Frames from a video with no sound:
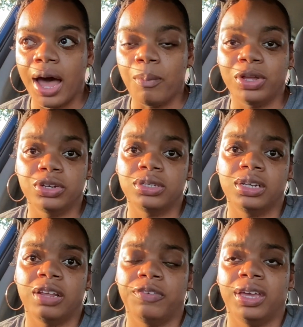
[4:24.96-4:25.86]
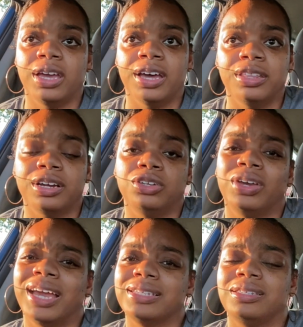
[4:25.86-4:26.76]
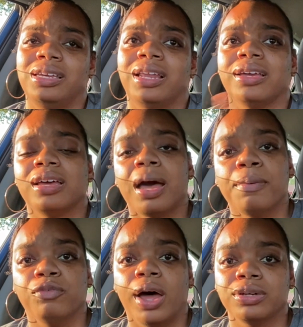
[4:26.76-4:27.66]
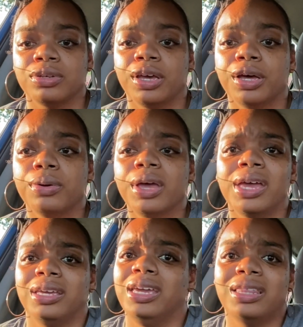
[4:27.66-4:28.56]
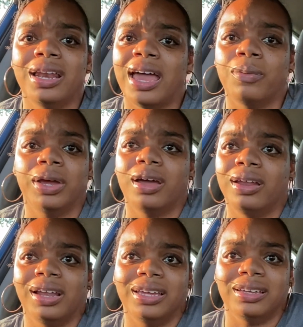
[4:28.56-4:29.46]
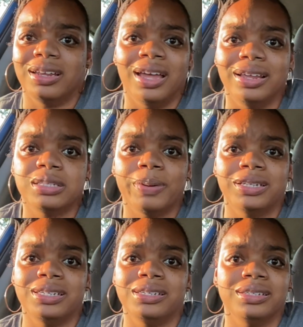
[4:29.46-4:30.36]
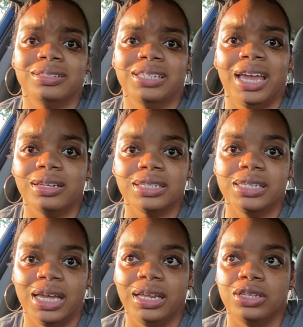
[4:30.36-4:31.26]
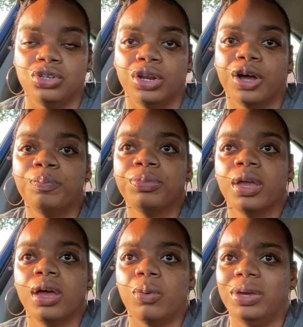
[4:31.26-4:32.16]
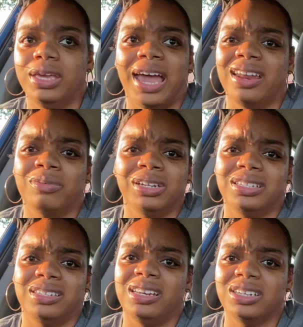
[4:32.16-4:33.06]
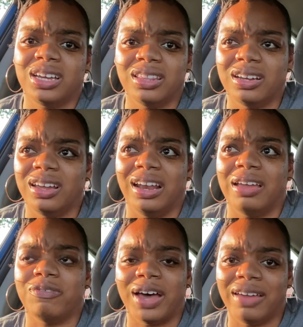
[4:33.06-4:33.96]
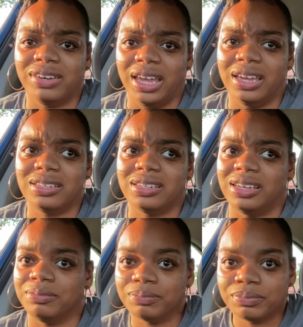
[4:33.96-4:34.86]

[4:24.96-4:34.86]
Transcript: with your significant other, you guys seen like a couple vlogs ago, Keith and I went on like an unexpected date to Denny's. You know, we hadn't really seen each other in like 5 days, and